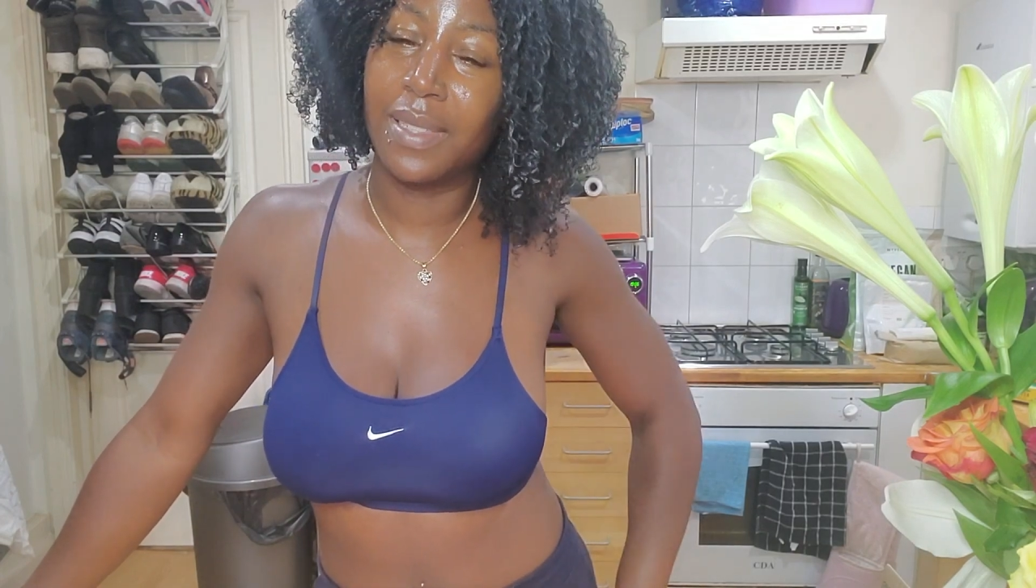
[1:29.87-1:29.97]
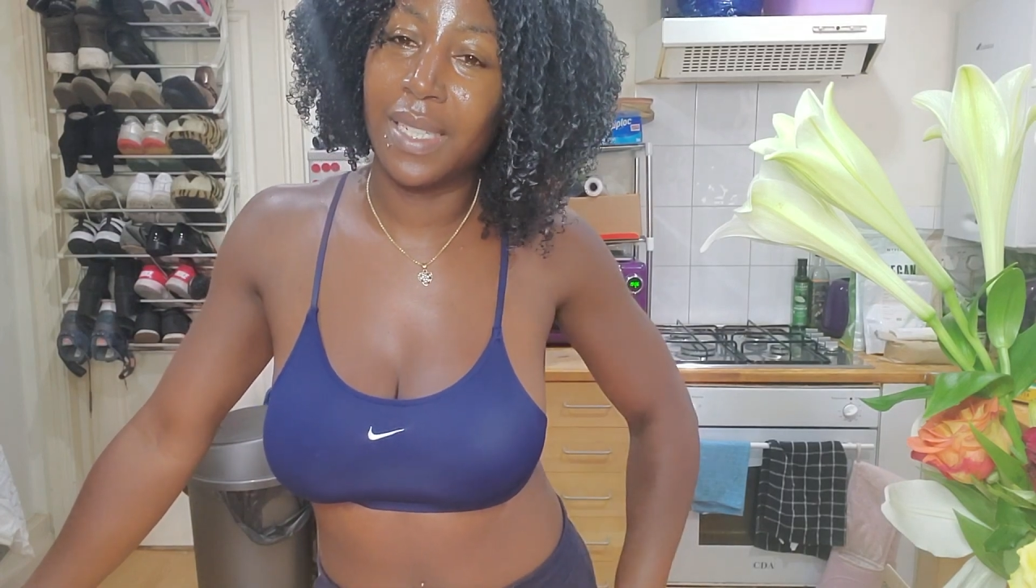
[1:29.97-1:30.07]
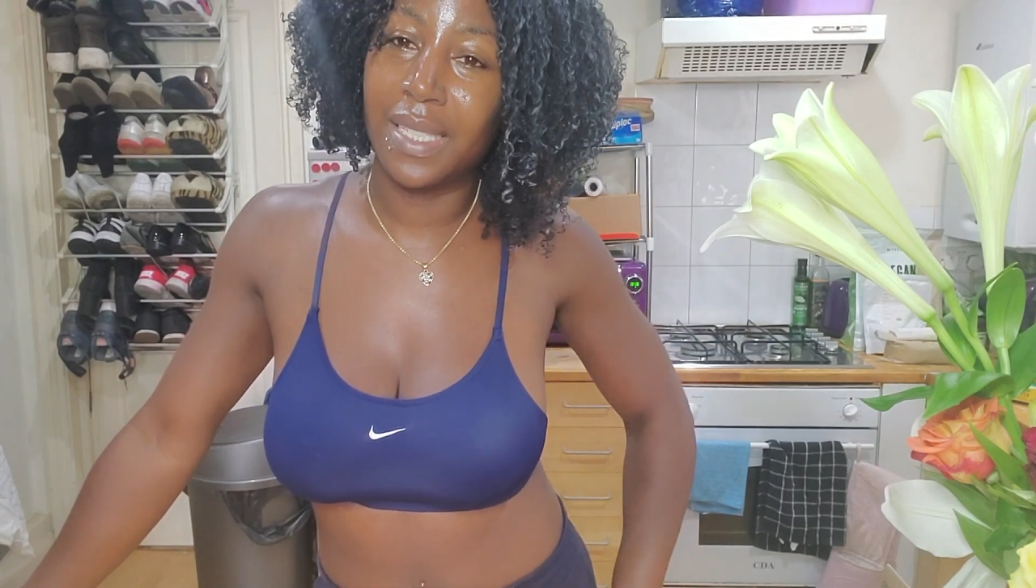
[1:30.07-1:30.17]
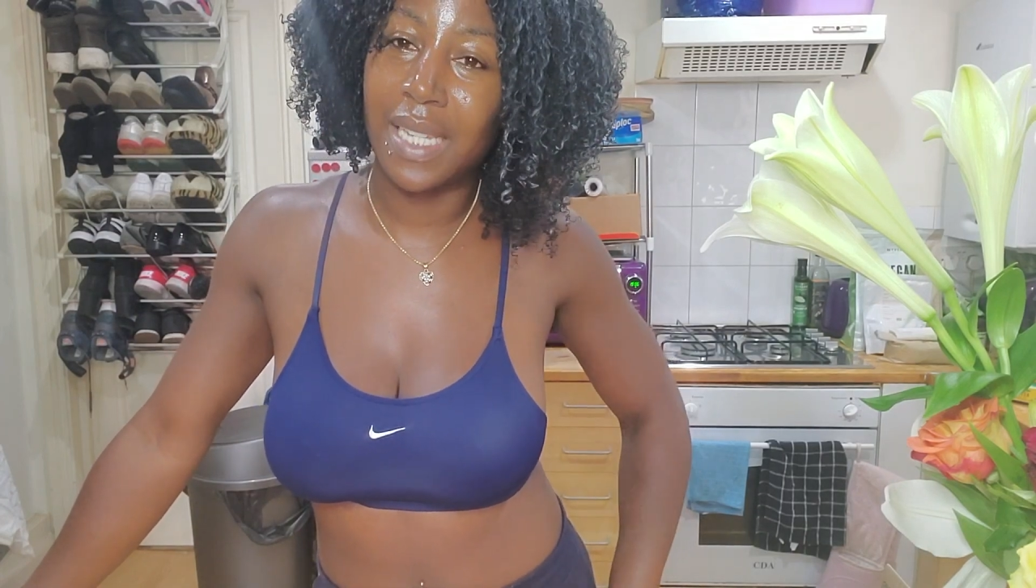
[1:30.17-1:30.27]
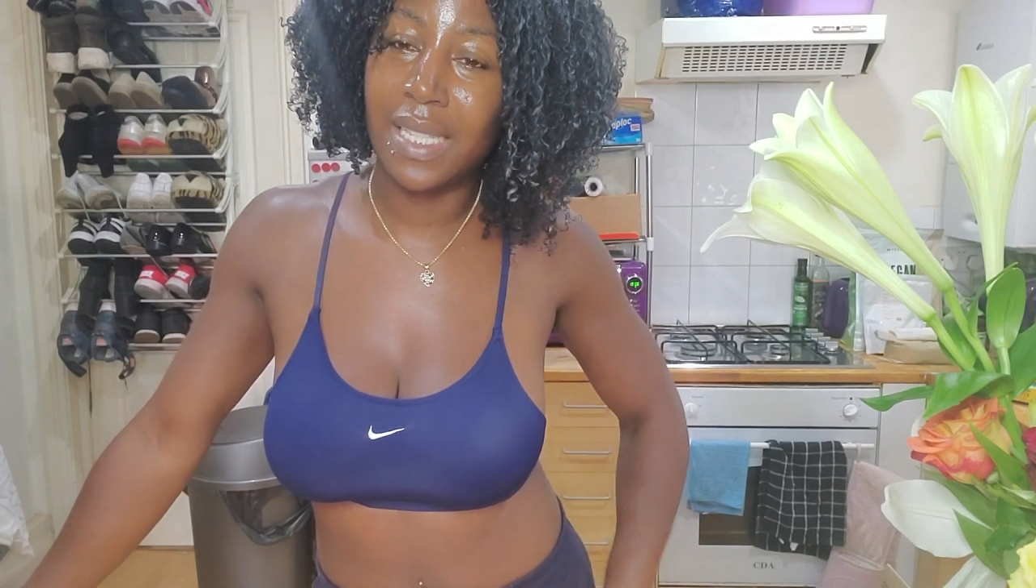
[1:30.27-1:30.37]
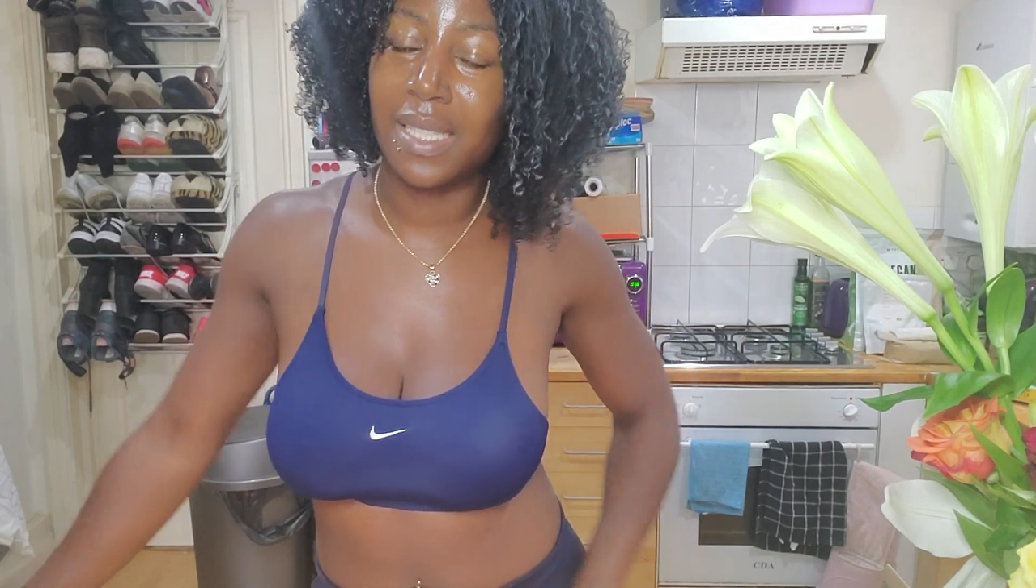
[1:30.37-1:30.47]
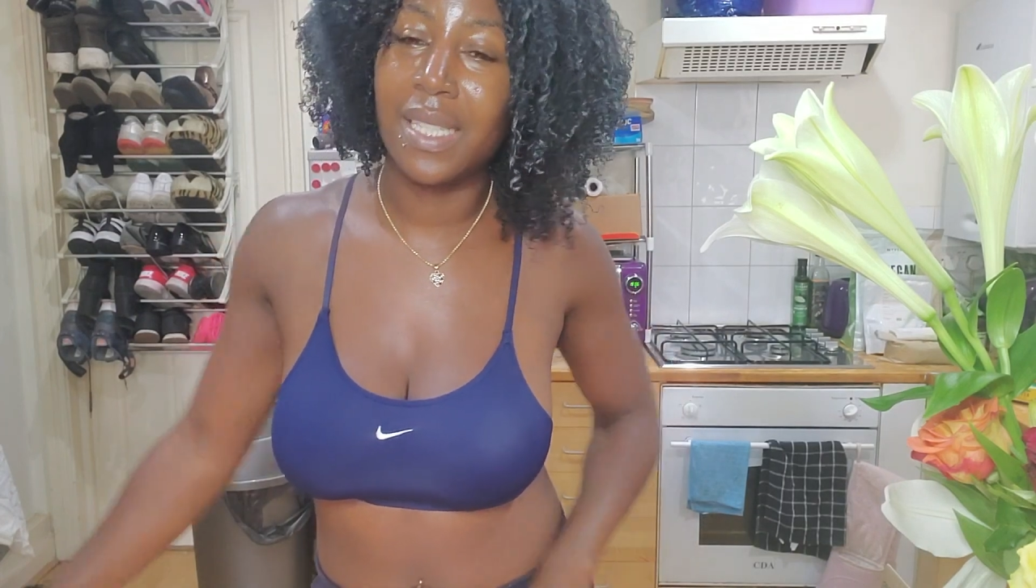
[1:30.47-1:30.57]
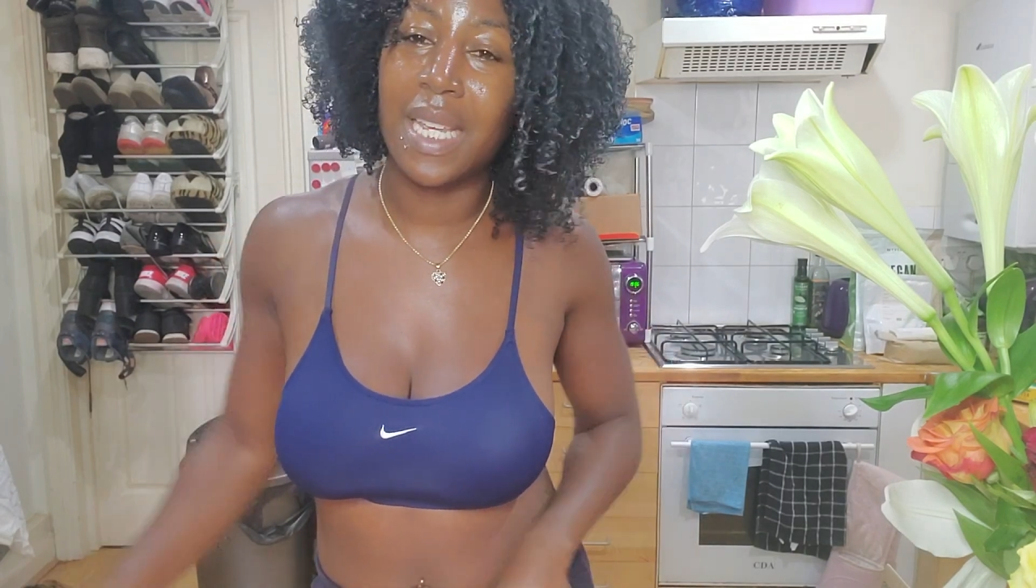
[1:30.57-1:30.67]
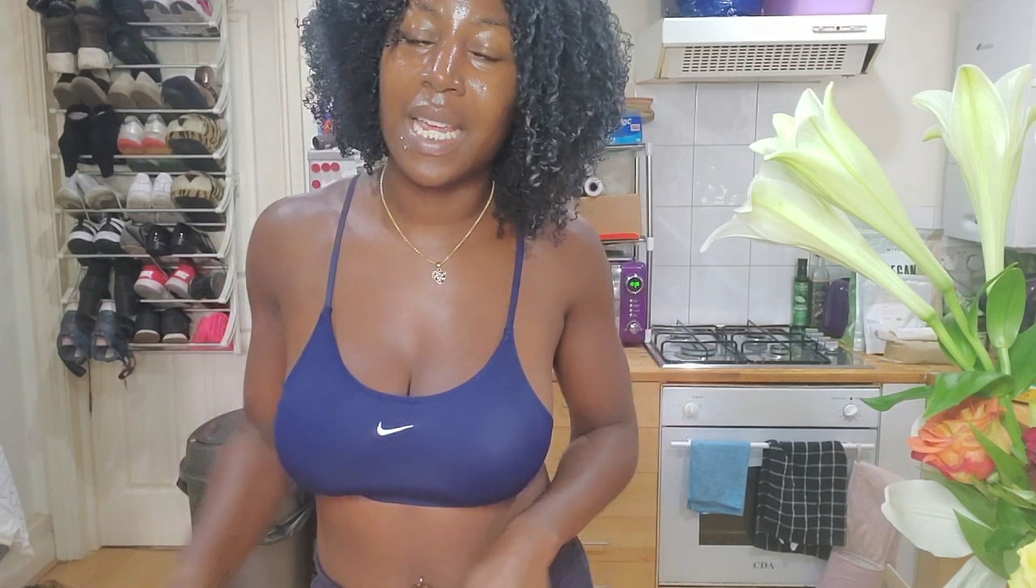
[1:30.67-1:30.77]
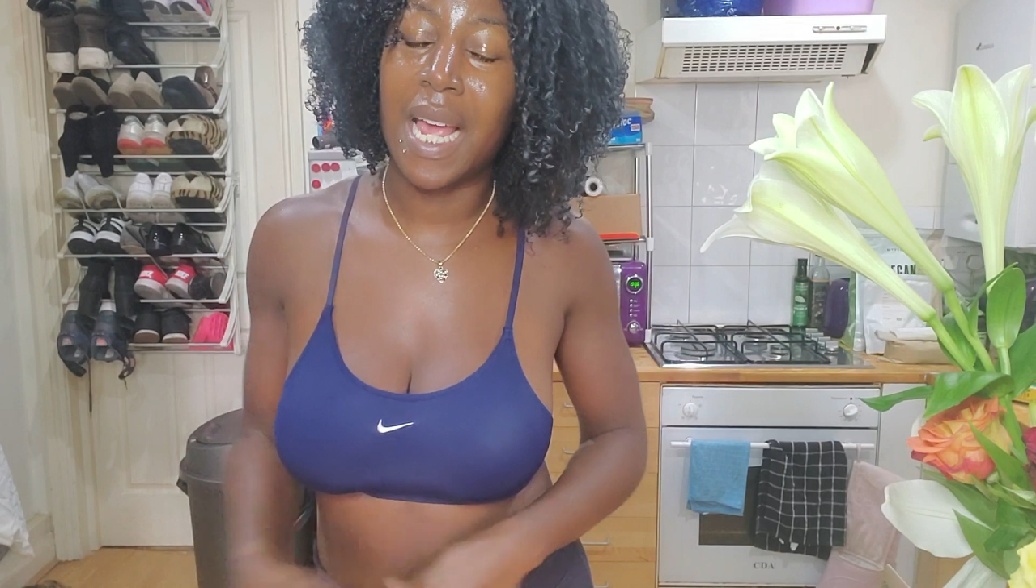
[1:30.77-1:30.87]

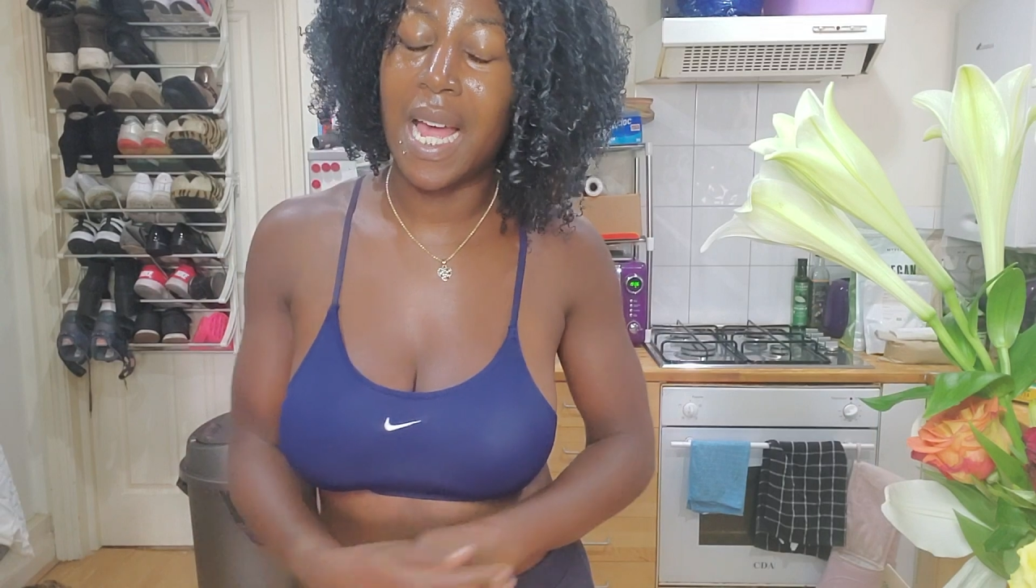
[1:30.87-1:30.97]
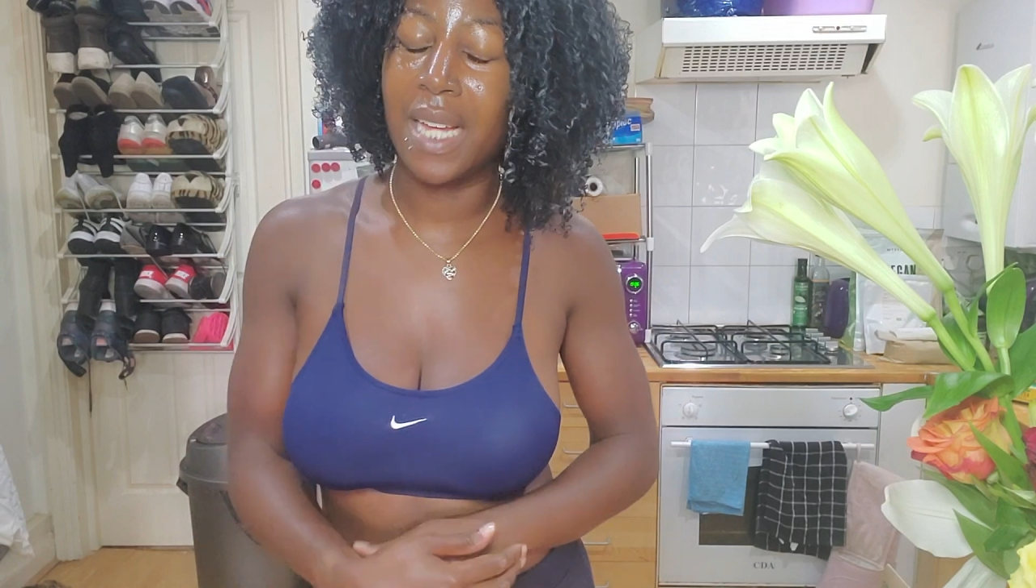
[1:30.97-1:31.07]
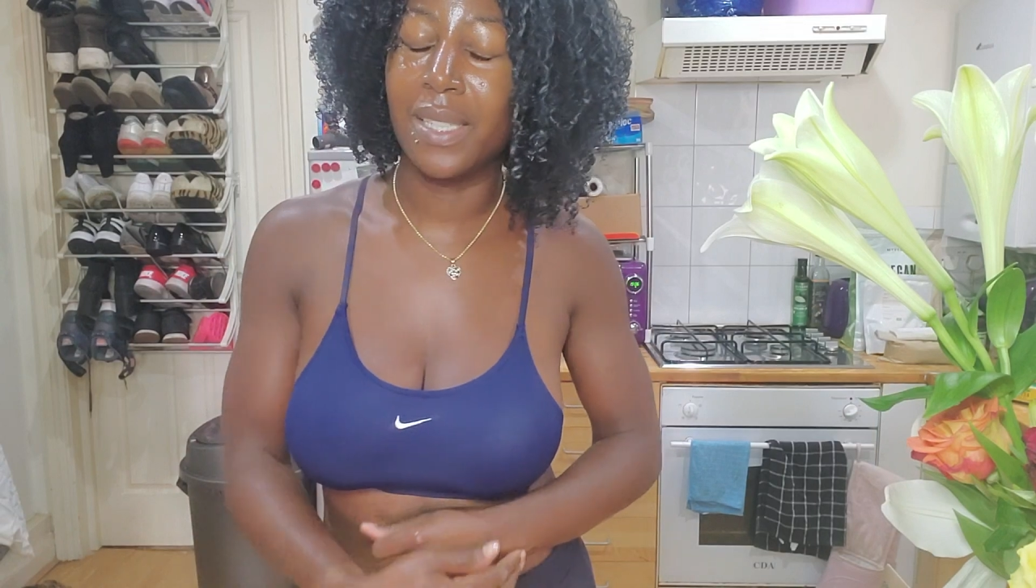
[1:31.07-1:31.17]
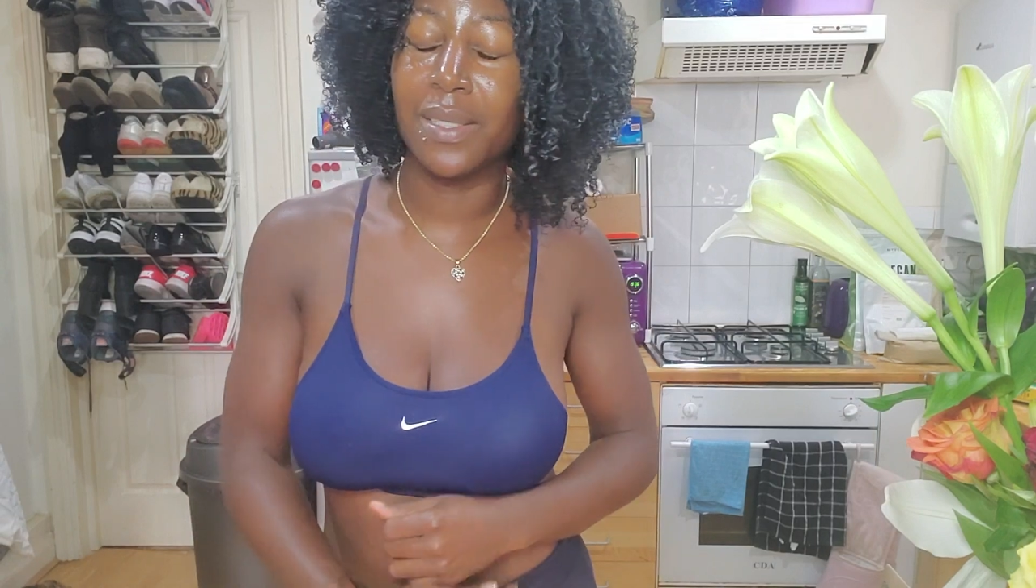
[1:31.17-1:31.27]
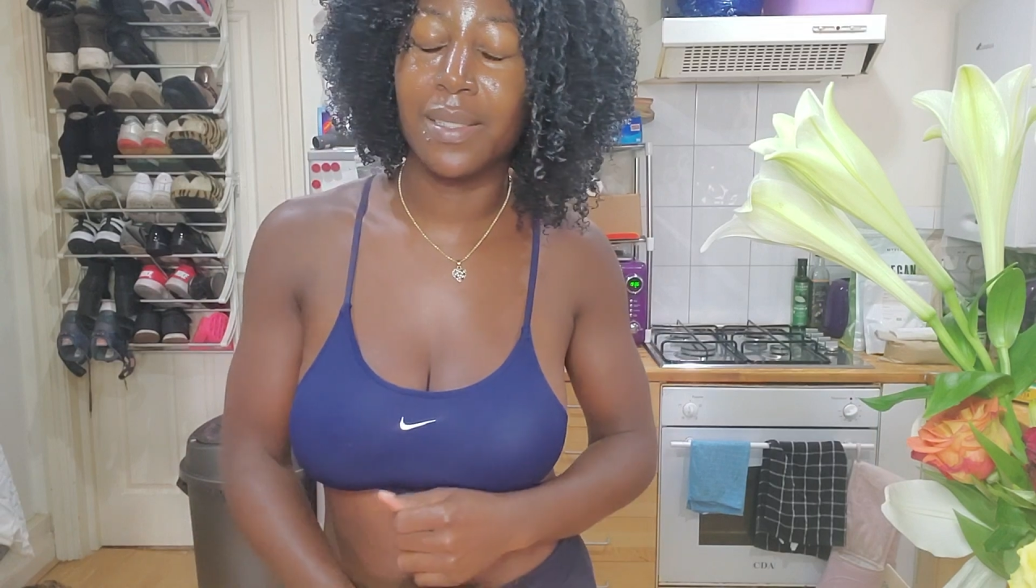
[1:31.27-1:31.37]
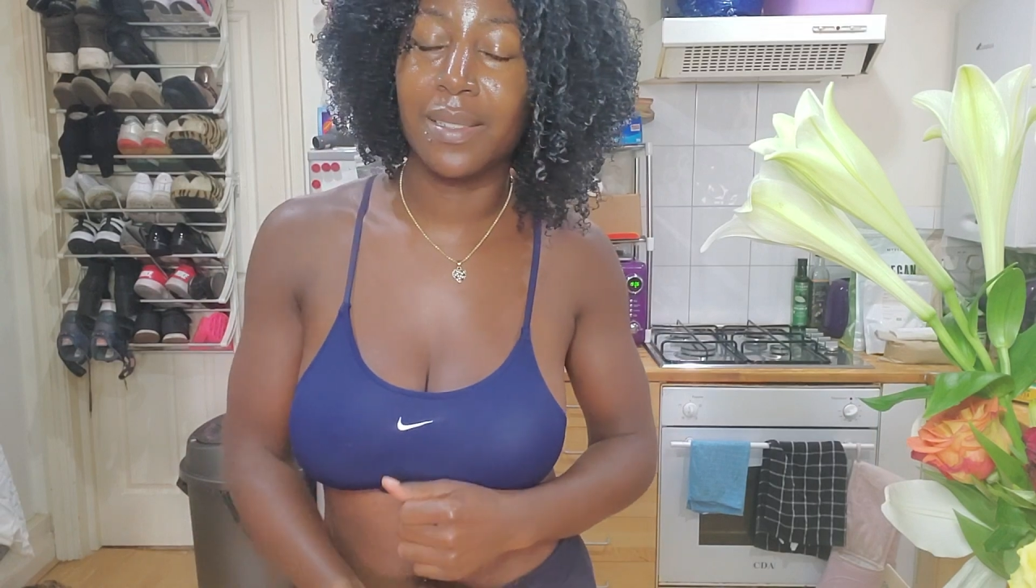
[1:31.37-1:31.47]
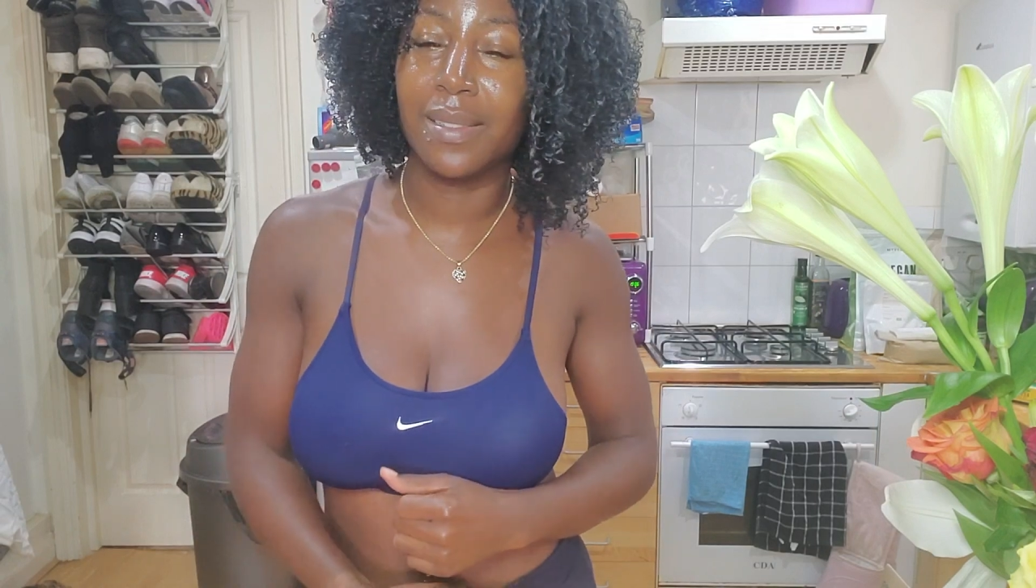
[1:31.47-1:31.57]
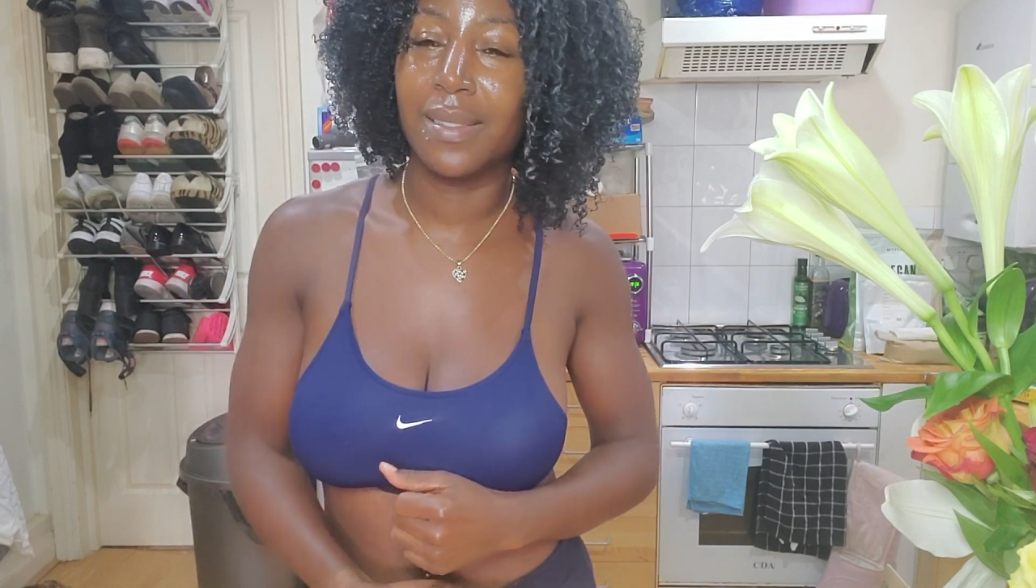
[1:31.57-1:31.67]
necessity and,